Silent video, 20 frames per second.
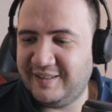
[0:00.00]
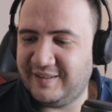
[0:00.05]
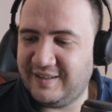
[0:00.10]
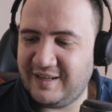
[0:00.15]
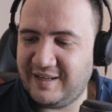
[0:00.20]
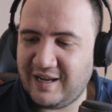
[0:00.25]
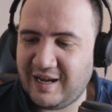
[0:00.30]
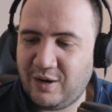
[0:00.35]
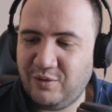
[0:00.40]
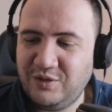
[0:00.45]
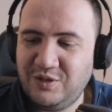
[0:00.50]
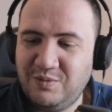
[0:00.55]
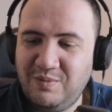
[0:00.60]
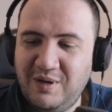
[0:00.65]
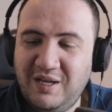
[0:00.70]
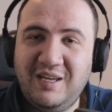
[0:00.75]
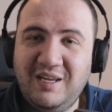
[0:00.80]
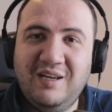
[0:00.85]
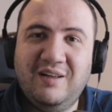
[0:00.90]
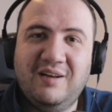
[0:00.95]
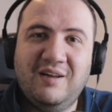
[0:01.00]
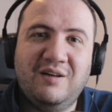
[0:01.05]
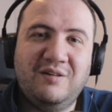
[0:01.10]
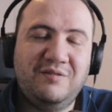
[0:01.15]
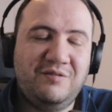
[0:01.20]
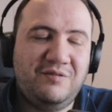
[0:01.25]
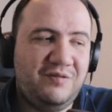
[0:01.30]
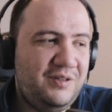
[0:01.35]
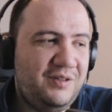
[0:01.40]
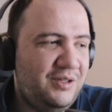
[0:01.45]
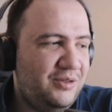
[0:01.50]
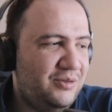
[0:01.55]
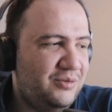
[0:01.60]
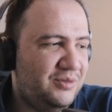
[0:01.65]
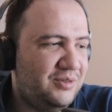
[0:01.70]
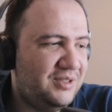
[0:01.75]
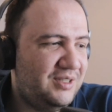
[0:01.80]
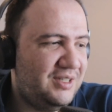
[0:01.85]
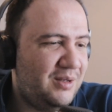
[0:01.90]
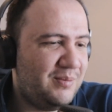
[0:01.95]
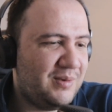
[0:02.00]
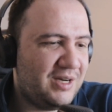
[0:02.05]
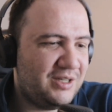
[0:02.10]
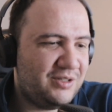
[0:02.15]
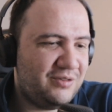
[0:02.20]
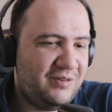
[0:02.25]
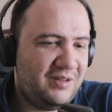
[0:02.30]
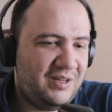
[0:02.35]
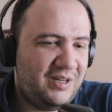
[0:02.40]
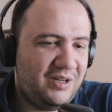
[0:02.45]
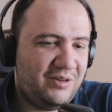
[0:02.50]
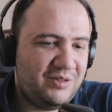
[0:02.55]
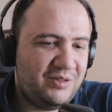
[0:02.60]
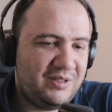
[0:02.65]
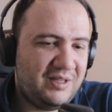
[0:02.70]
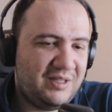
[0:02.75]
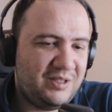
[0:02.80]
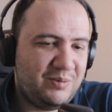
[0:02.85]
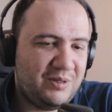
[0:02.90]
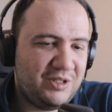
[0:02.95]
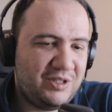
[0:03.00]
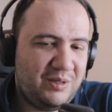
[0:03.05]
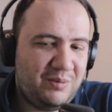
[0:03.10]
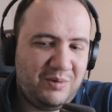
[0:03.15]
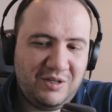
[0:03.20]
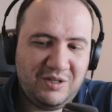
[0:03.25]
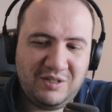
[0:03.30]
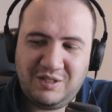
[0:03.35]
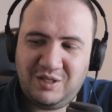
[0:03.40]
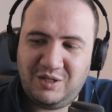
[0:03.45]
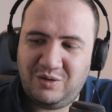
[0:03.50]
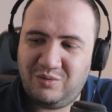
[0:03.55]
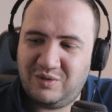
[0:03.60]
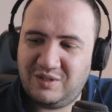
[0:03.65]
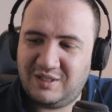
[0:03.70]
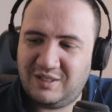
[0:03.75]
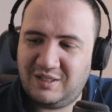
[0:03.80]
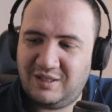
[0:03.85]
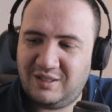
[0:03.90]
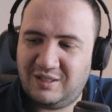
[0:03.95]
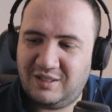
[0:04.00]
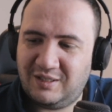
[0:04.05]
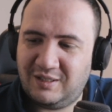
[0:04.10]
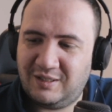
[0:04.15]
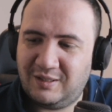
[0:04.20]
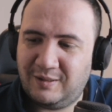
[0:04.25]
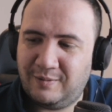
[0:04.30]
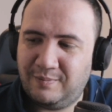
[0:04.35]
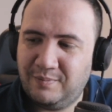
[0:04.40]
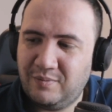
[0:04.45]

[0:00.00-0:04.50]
I was making a lot of new Dimash videos, especially because he was in the